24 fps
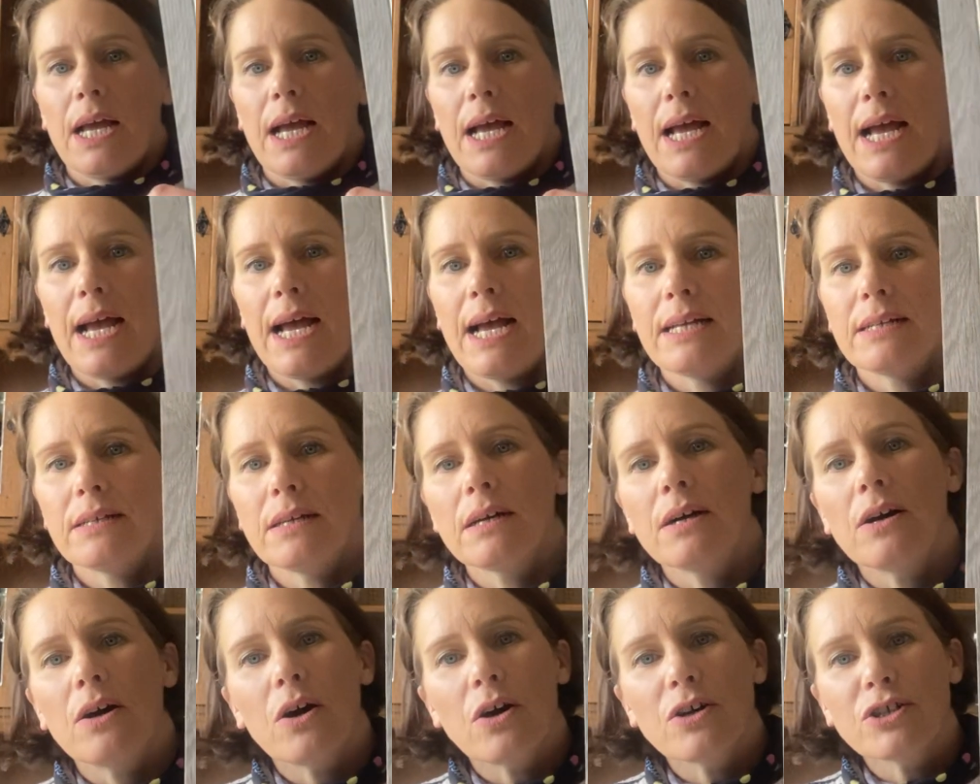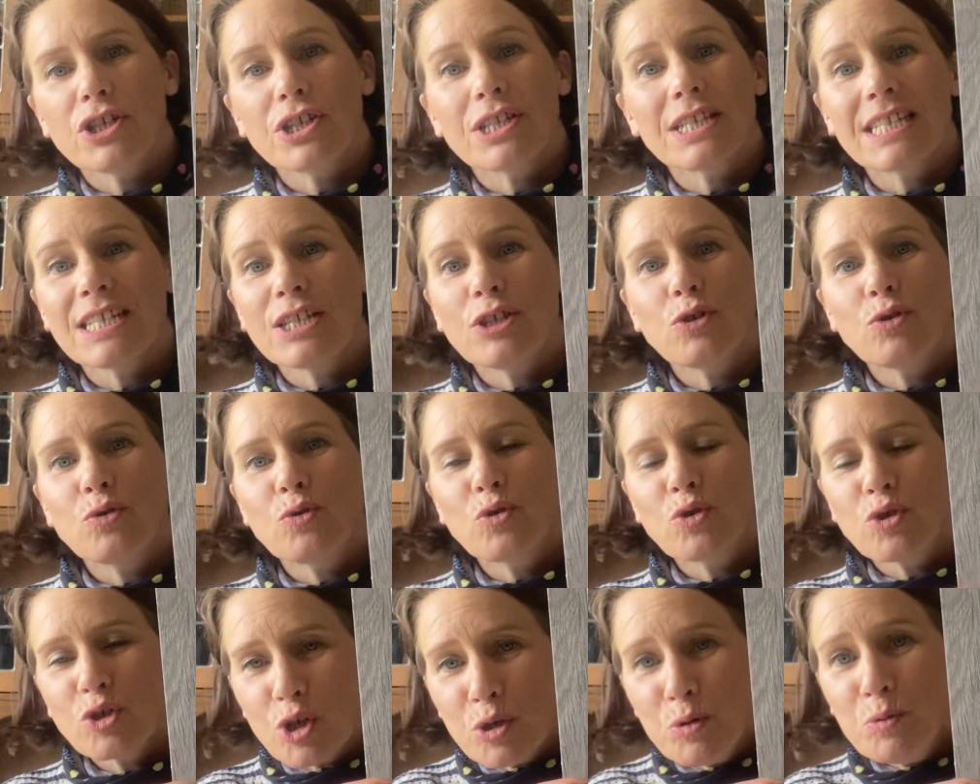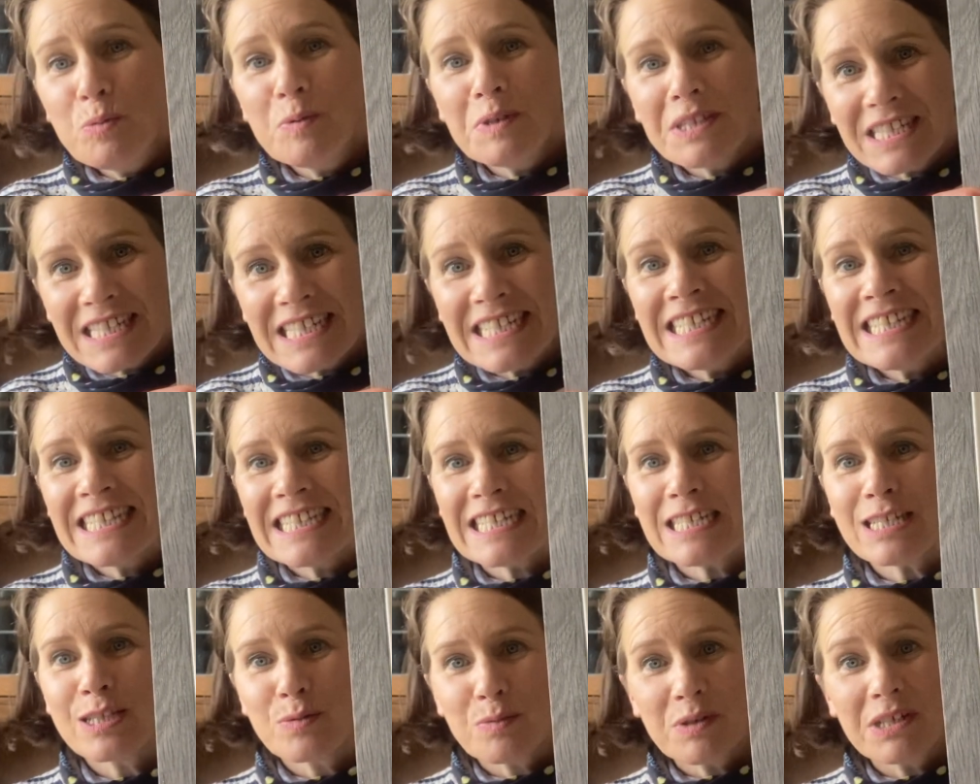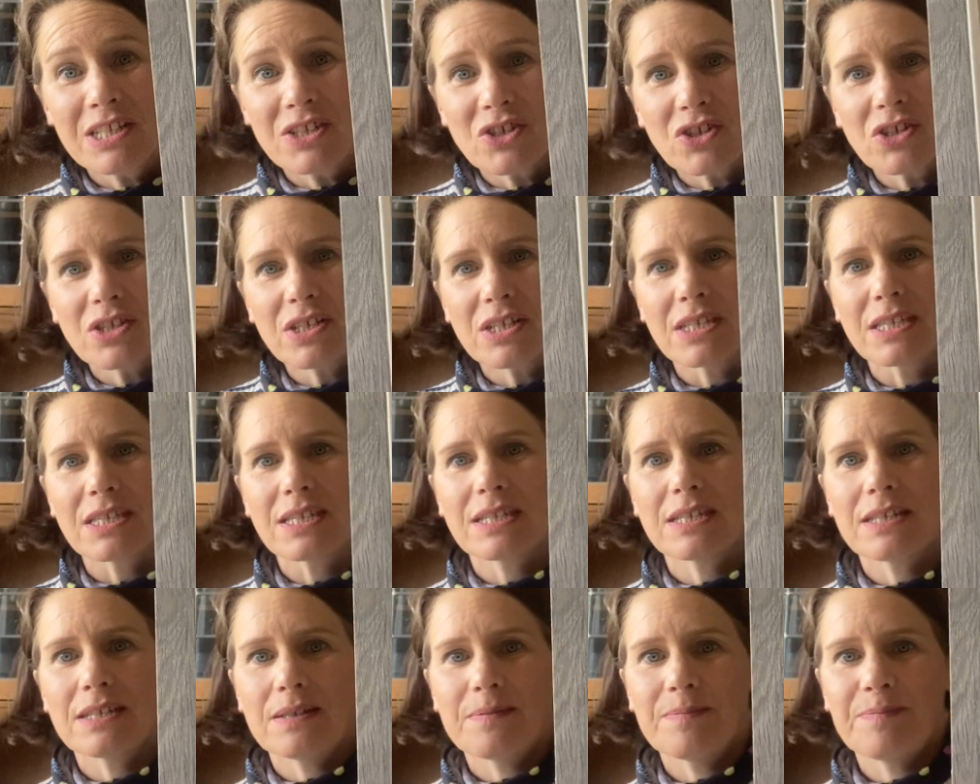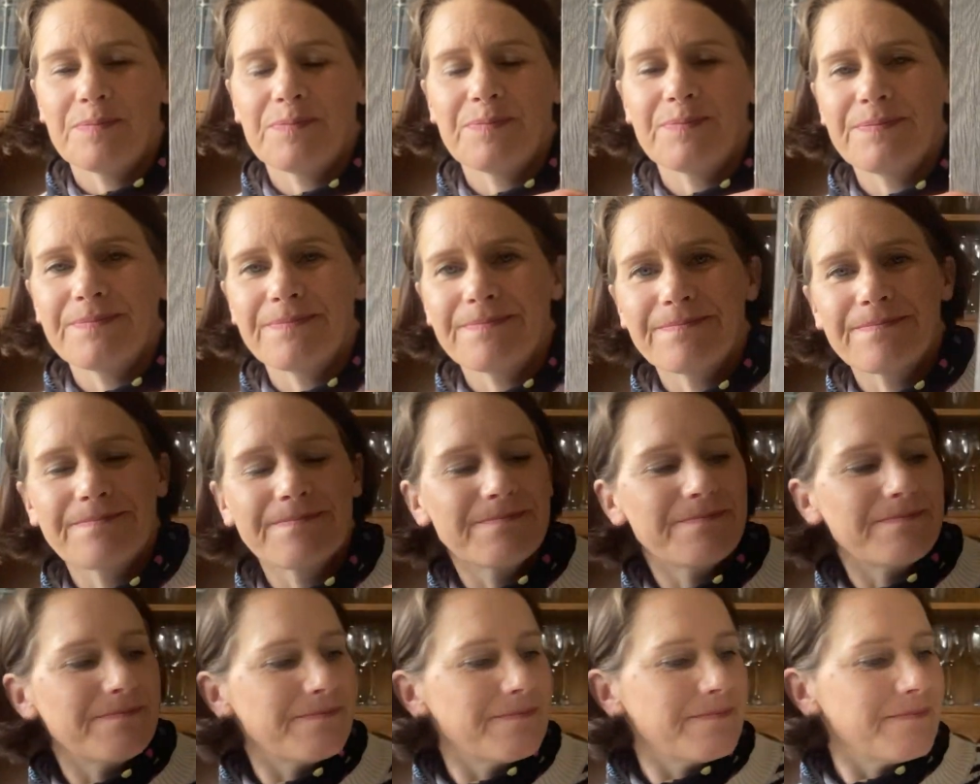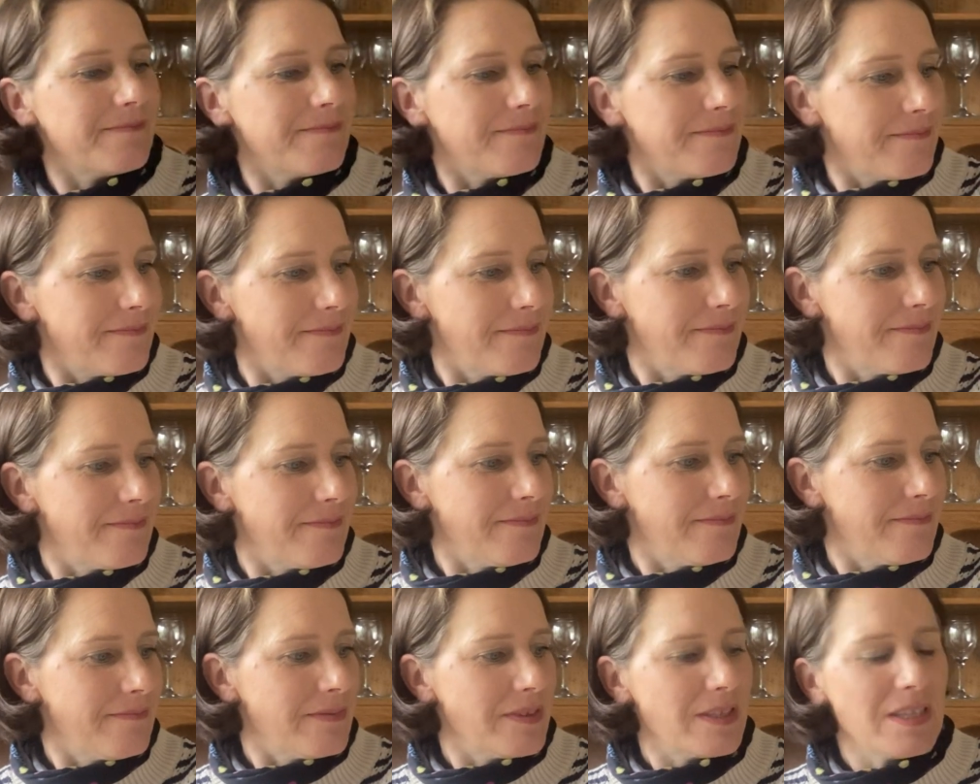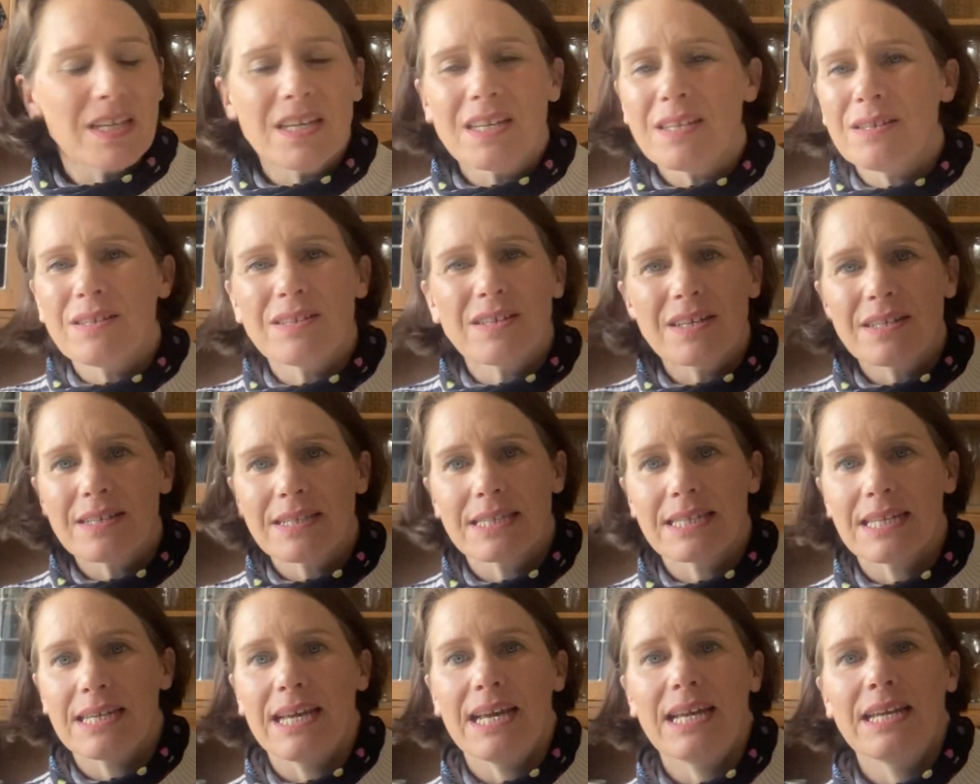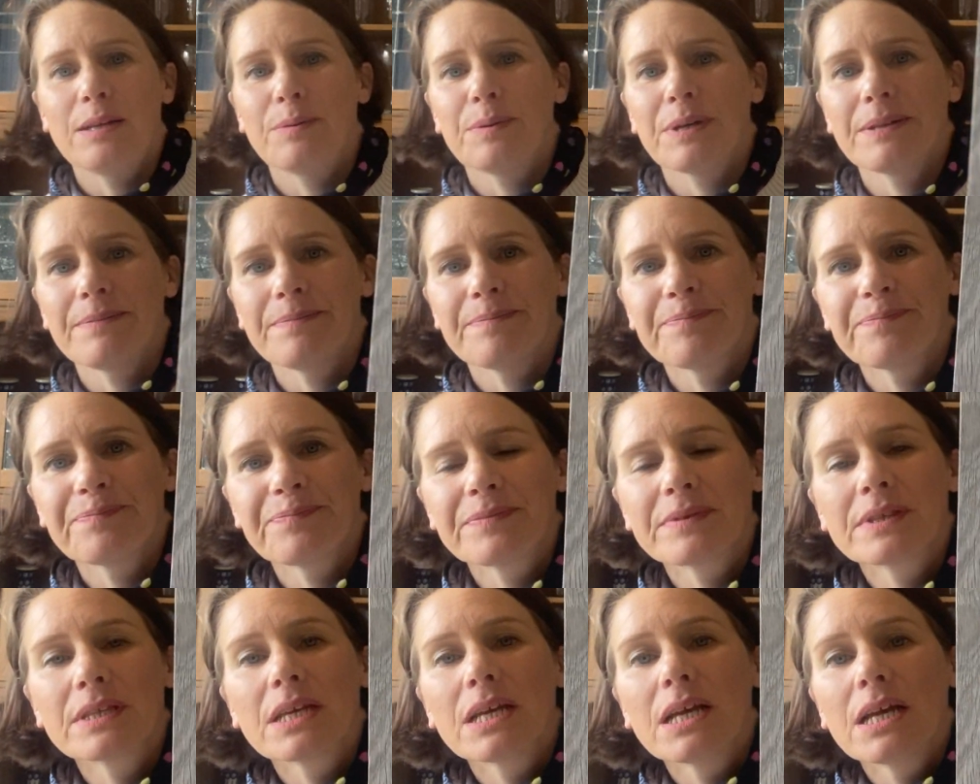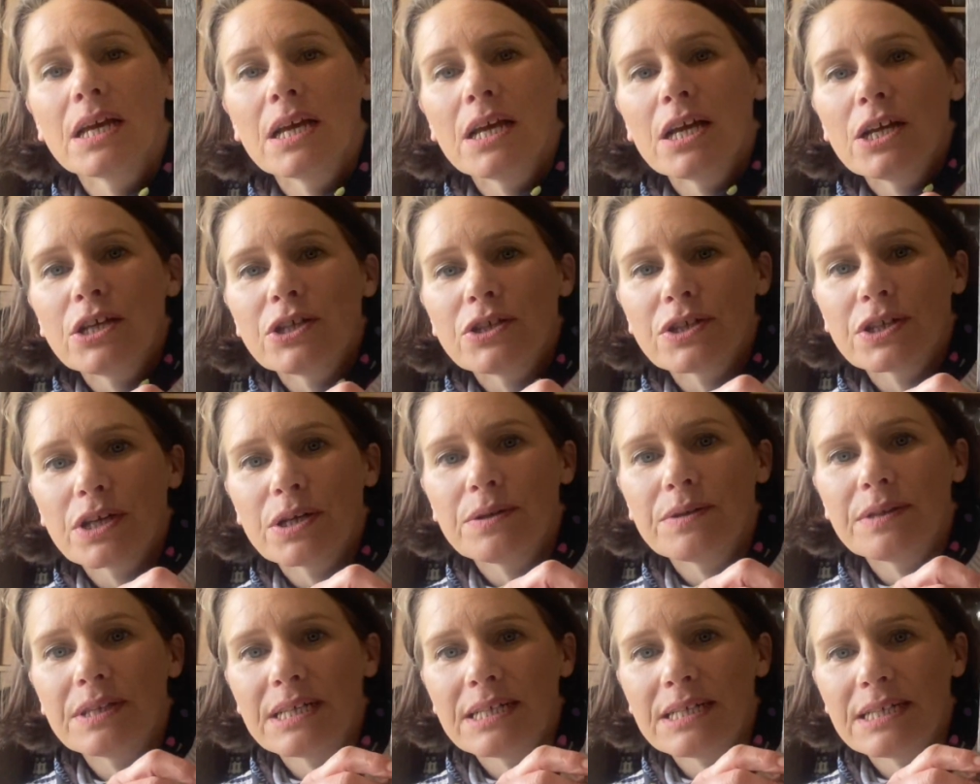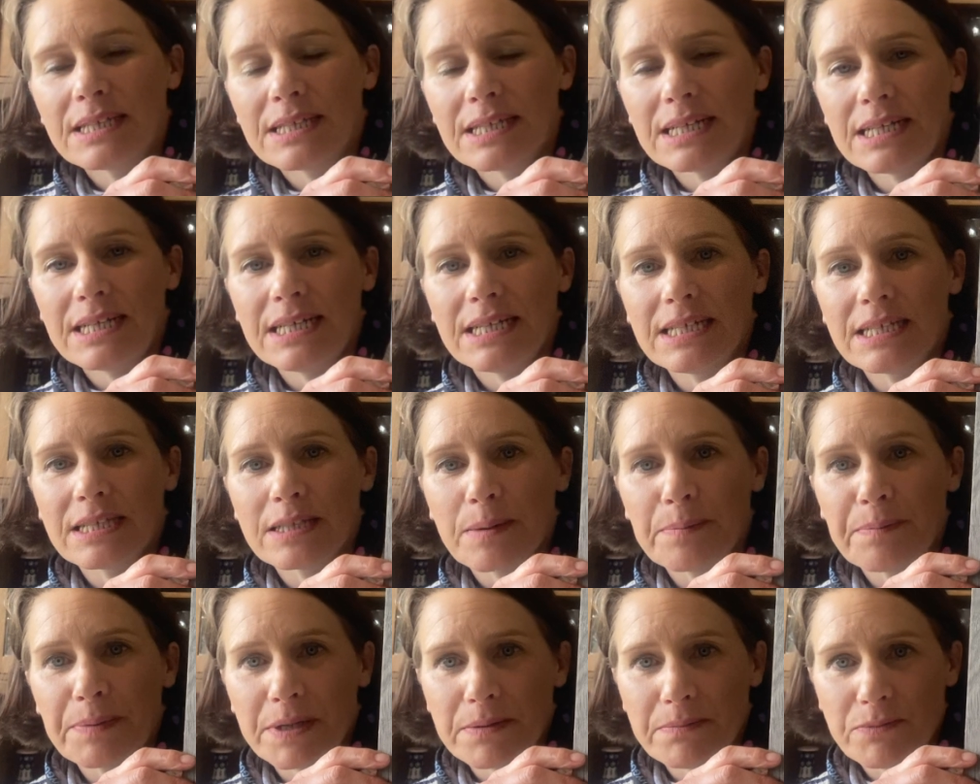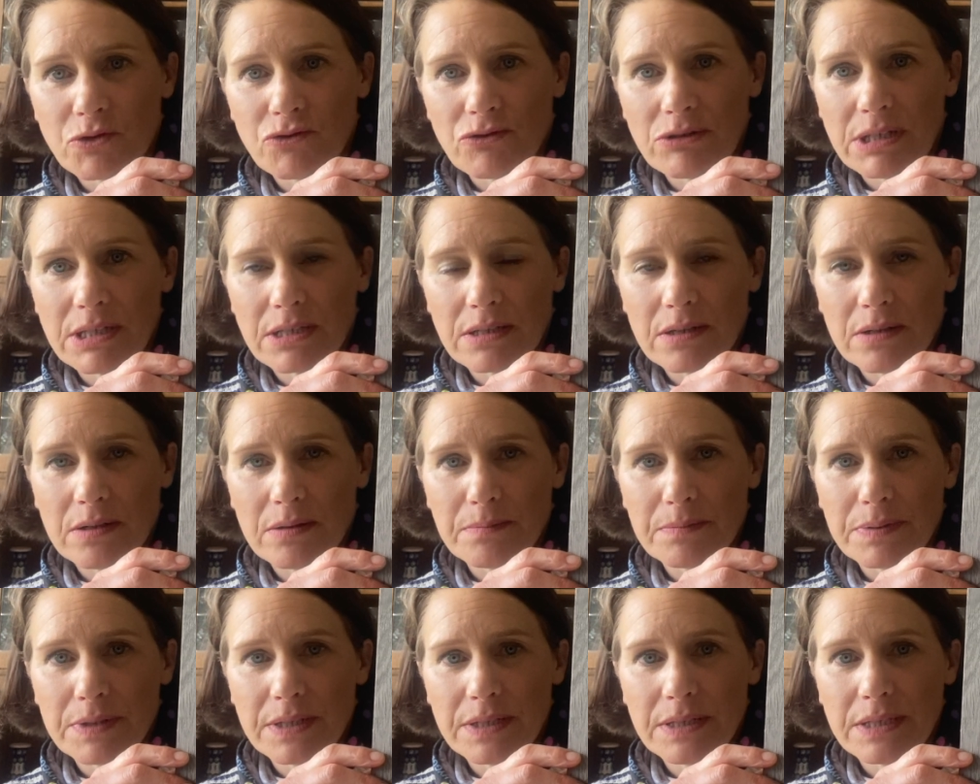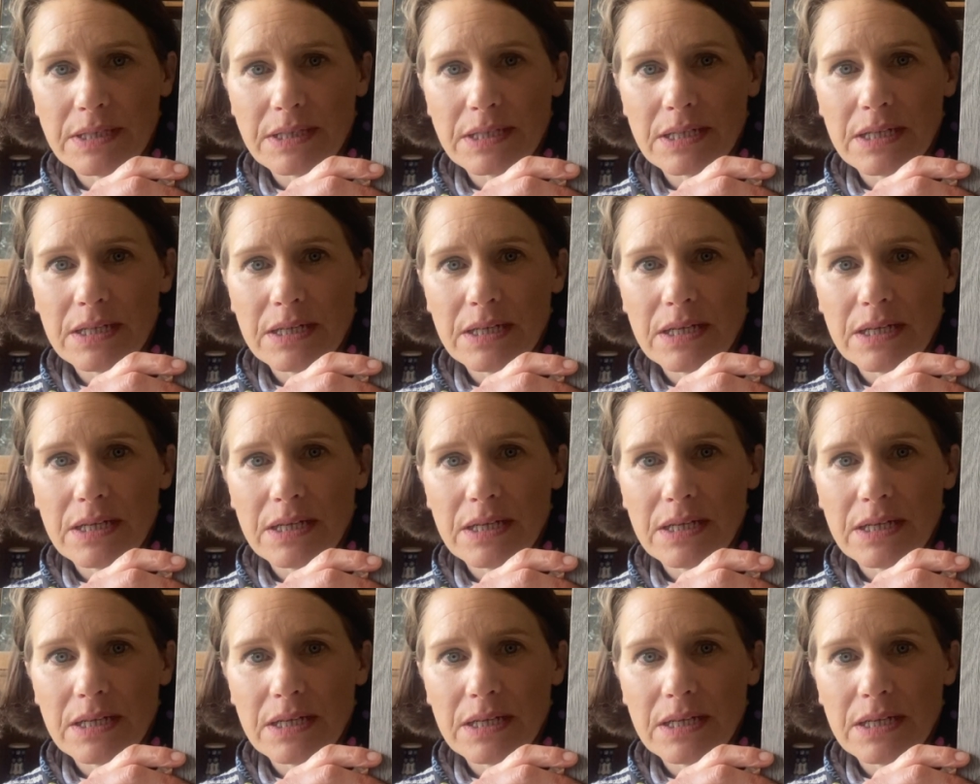And oh, you see, you don't see this when it's just, no, you don't see it anyway. So this is Plum Street Samplers,